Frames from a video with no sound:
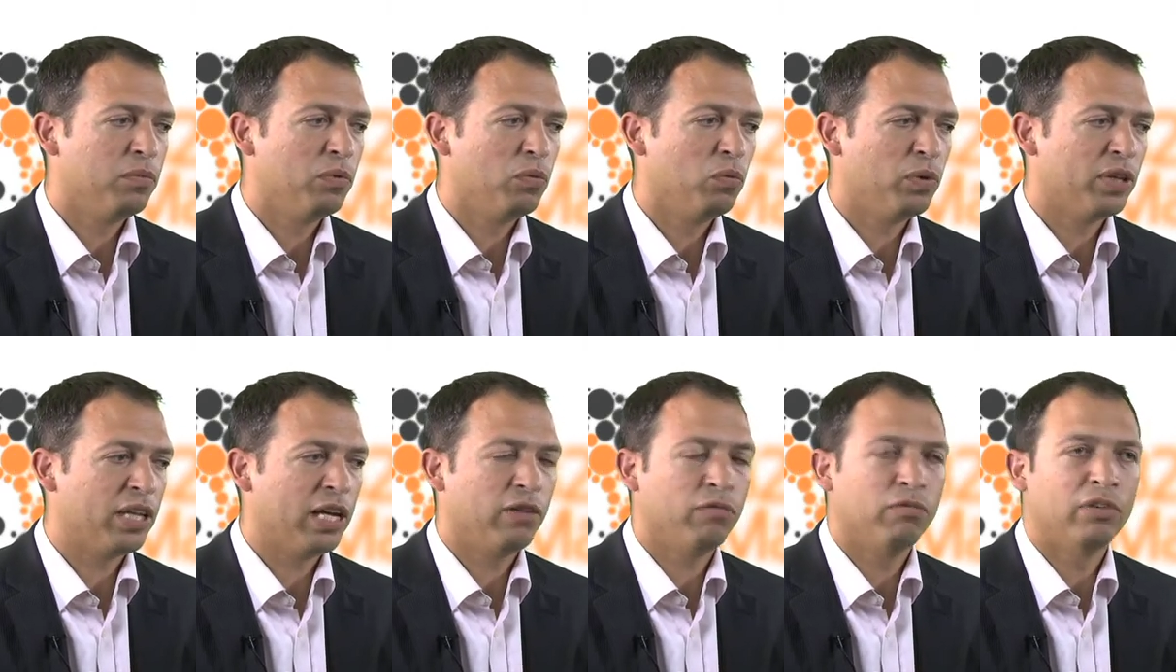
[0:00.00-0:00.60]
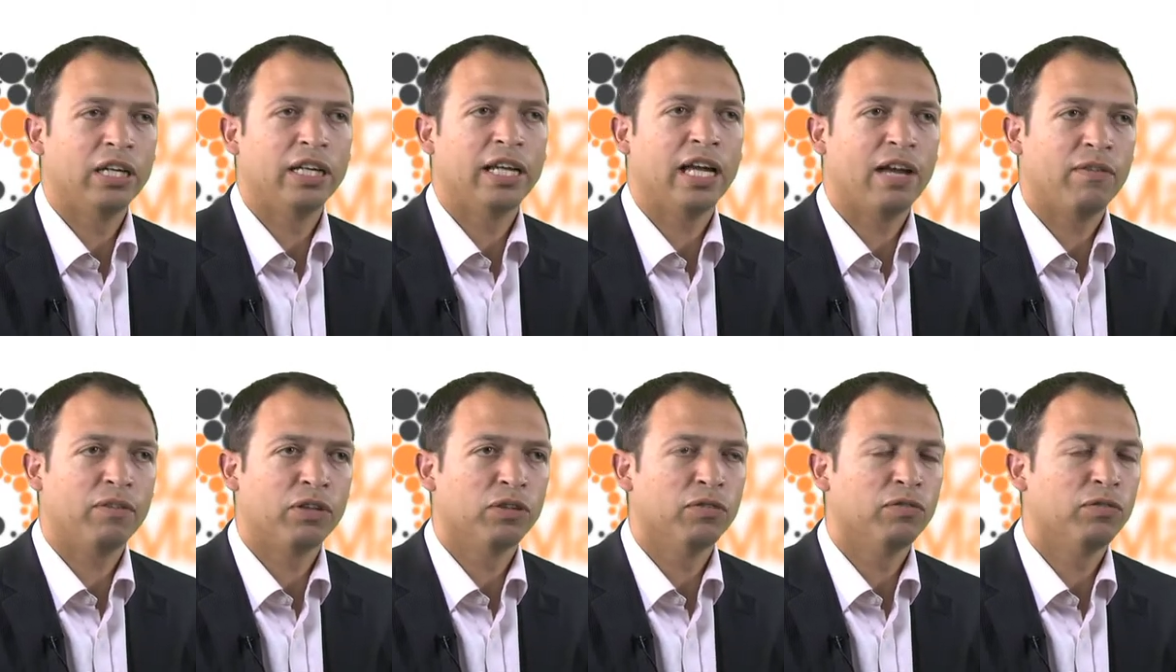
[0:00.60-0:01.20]
without really
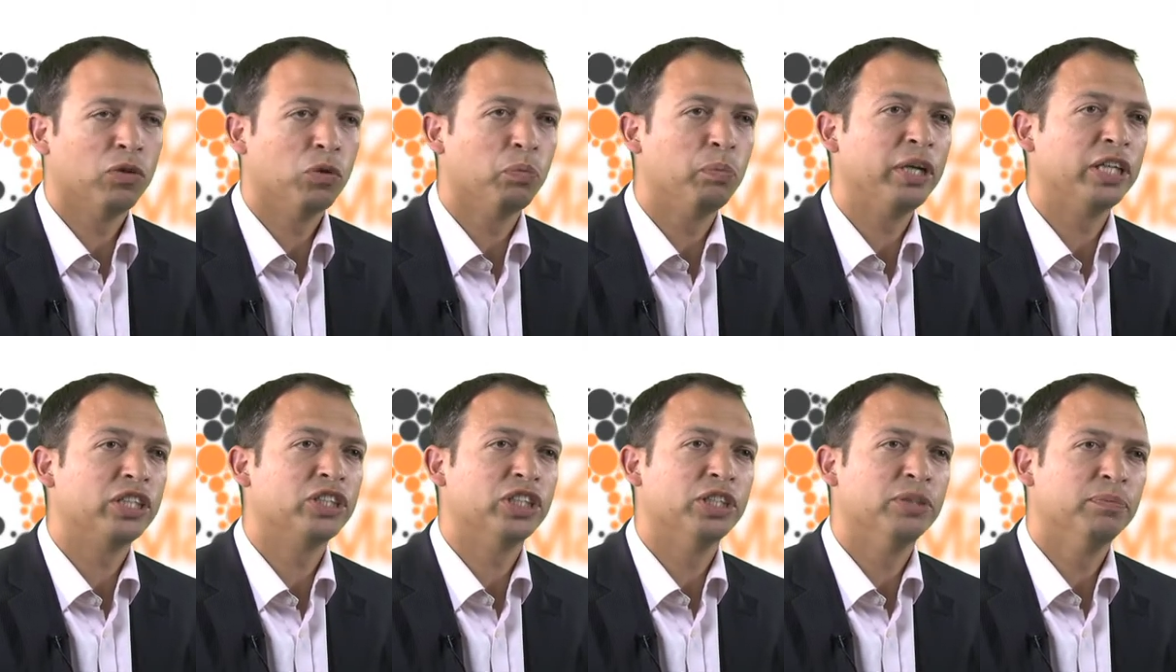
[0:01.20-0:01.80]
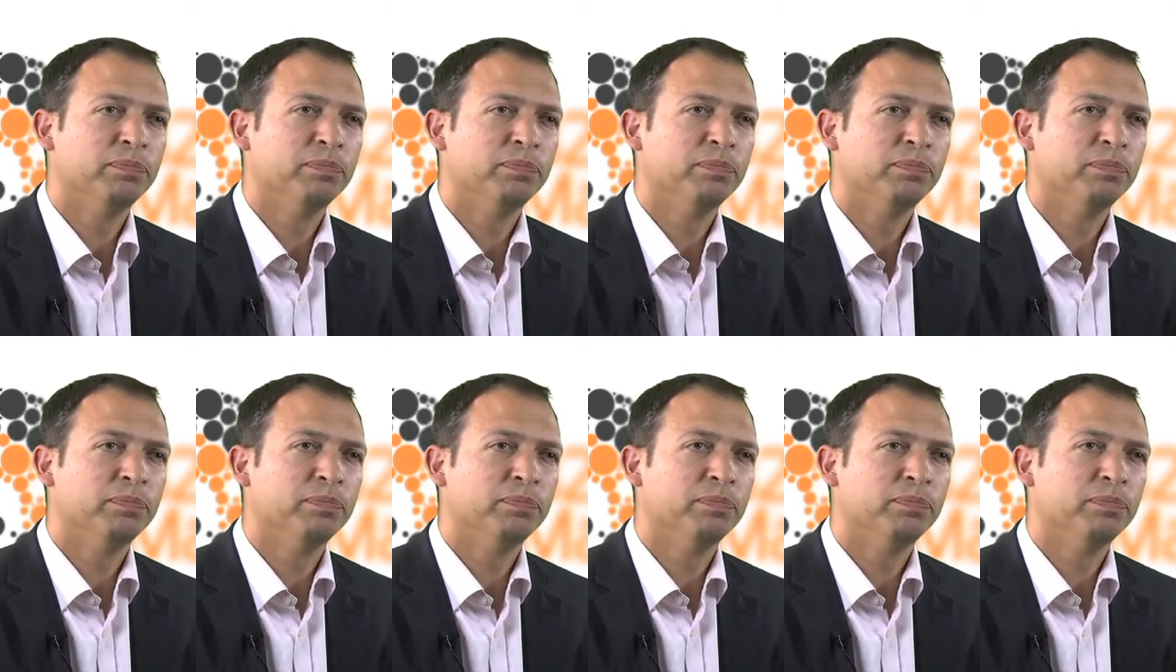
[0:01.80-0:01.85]
having the full picture.